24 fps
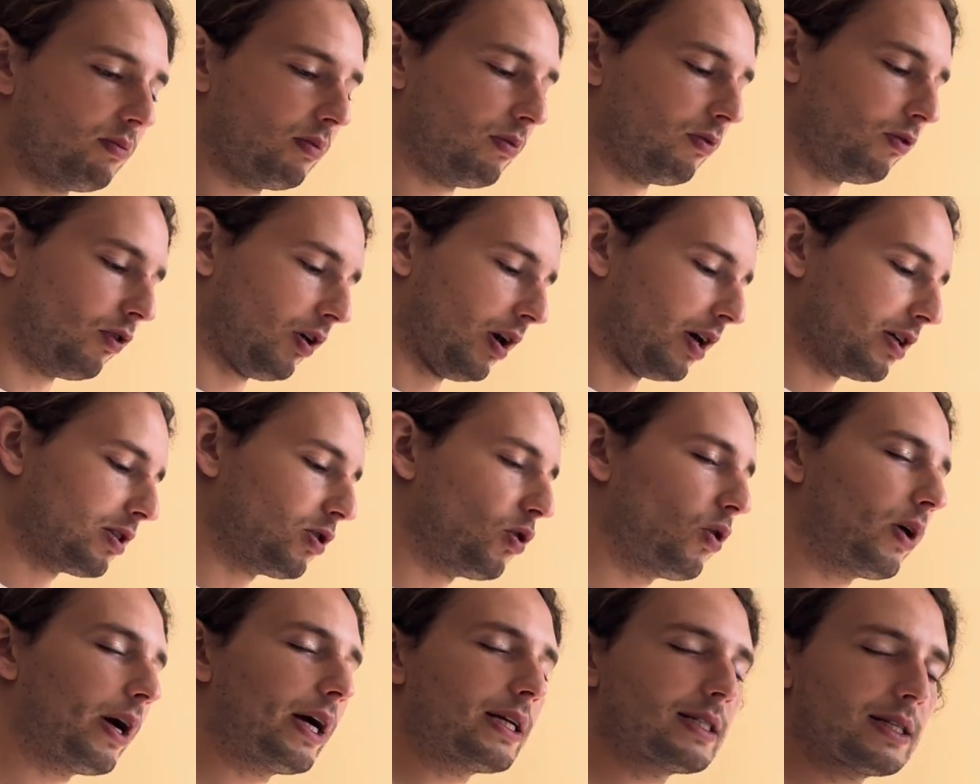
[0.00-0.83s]
for as
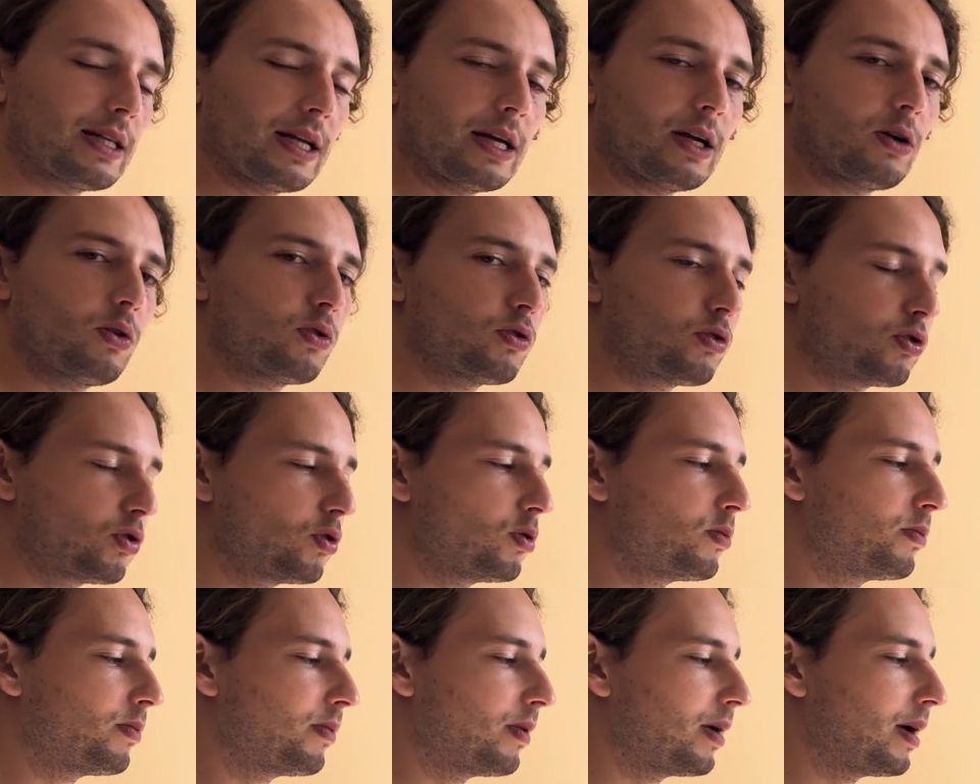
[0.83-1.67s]
long as they
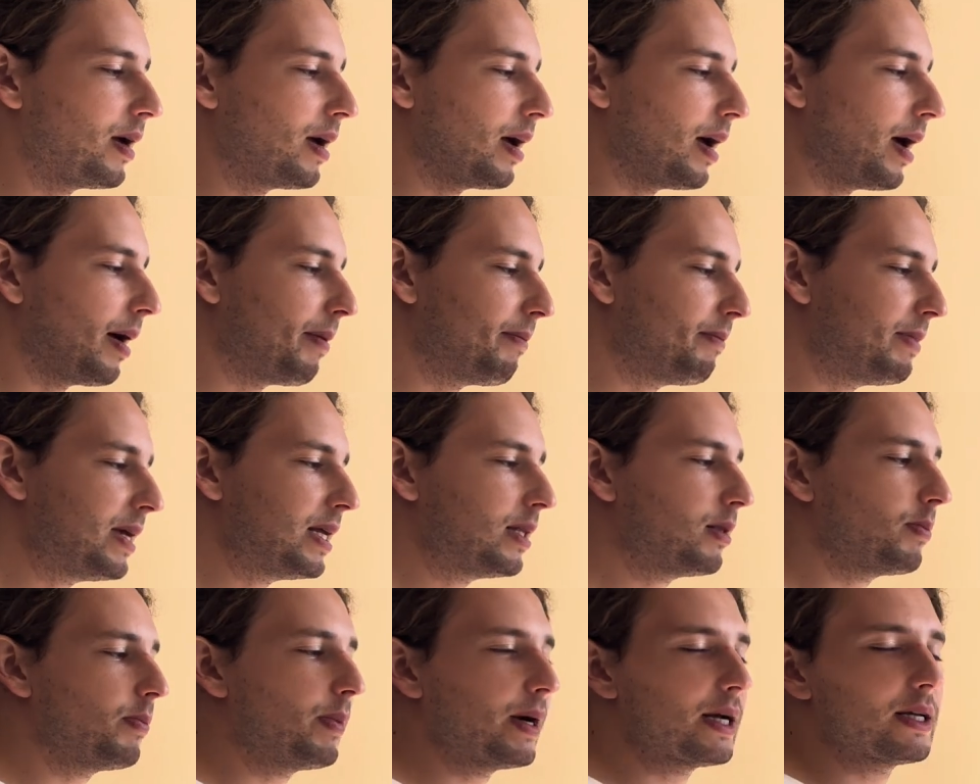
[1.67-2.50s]
consume a
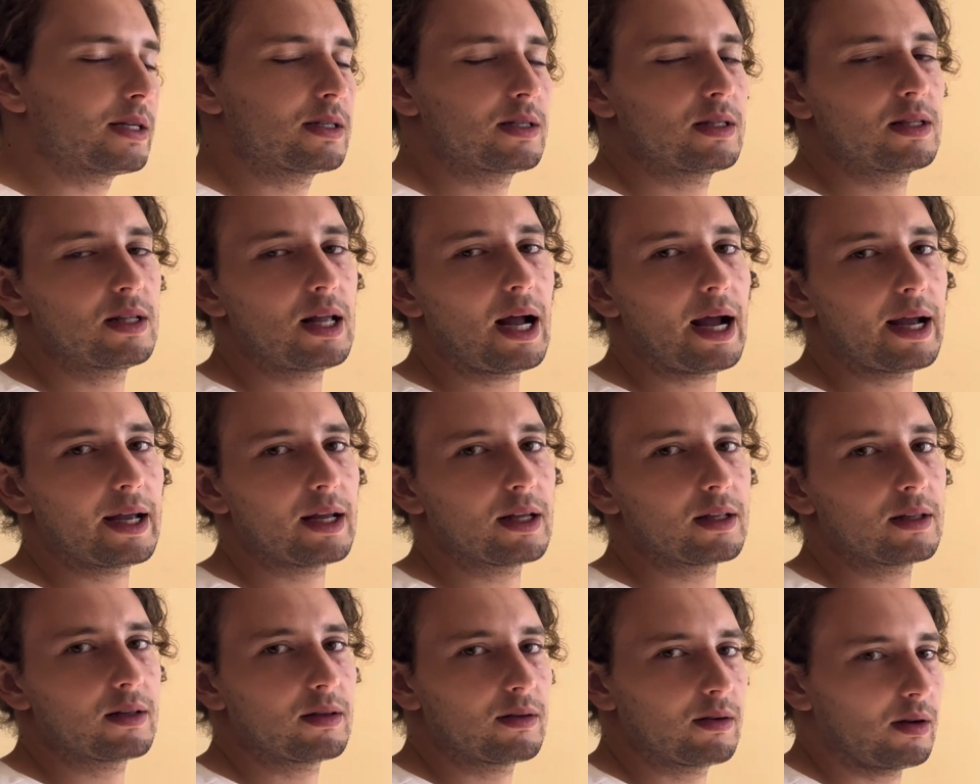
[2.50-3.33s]
meat-based
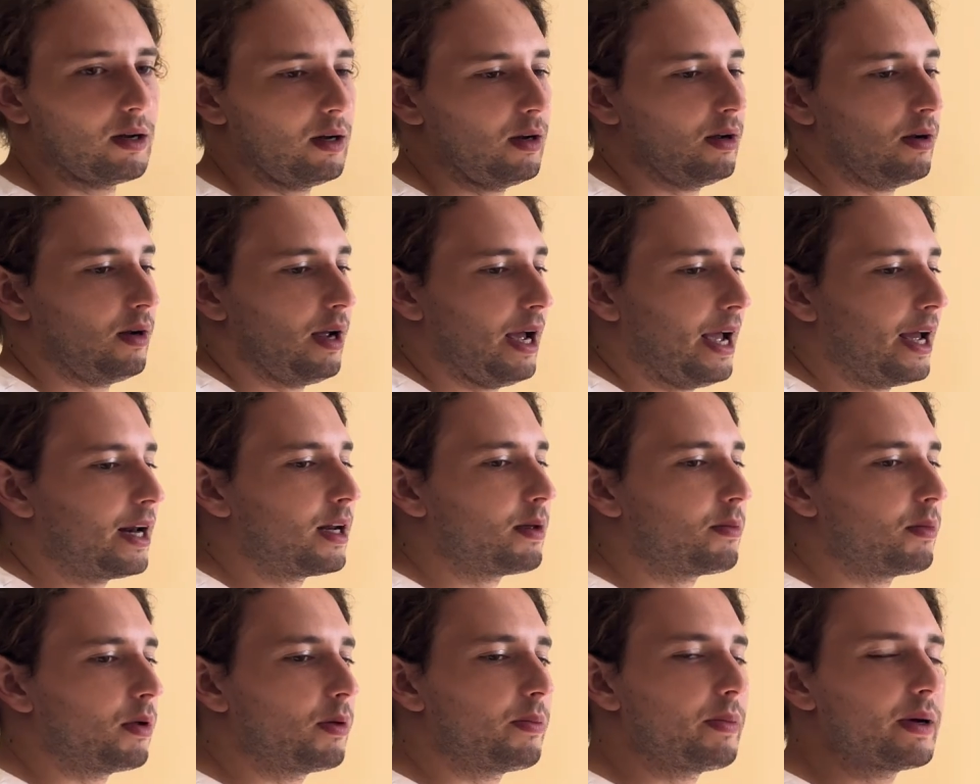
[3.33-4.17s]
diet,
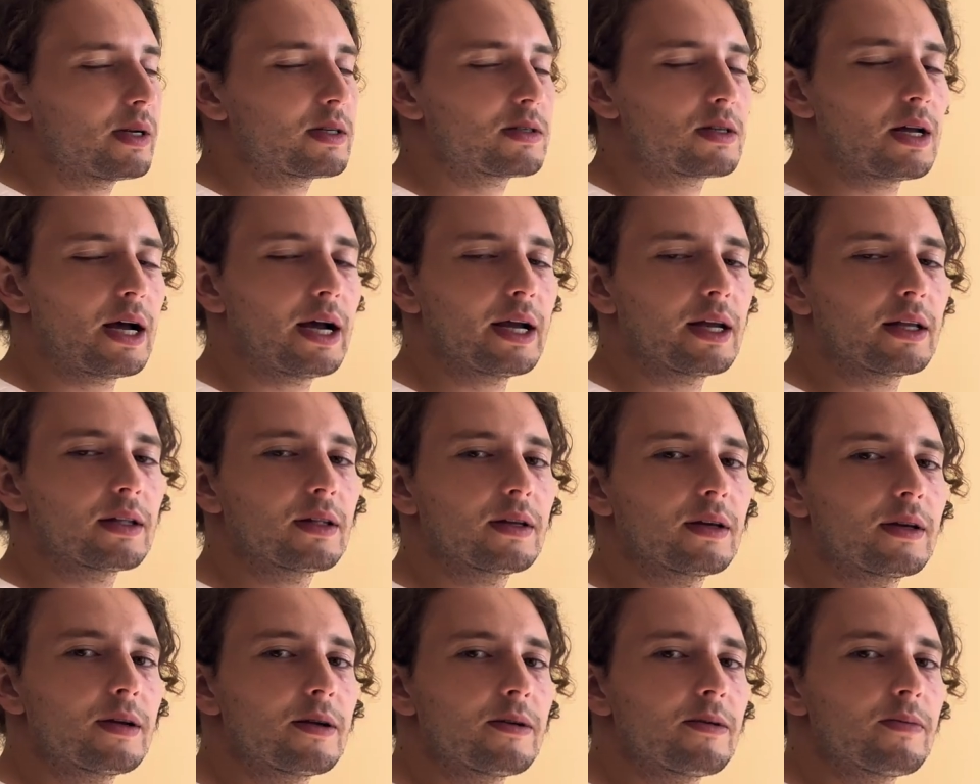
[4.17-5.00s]
animal-based diet,